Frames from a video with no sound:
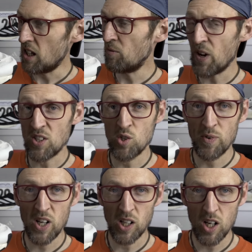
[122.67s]
In fact, it's
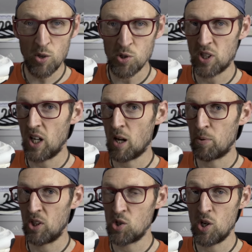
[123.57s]
very close to the
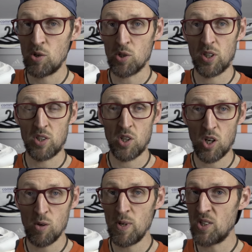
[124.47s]
upper that's used on the
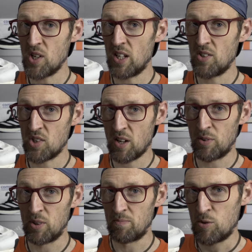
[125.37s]
Takumi Sen
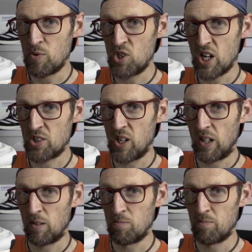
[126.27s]
7. It's majestic.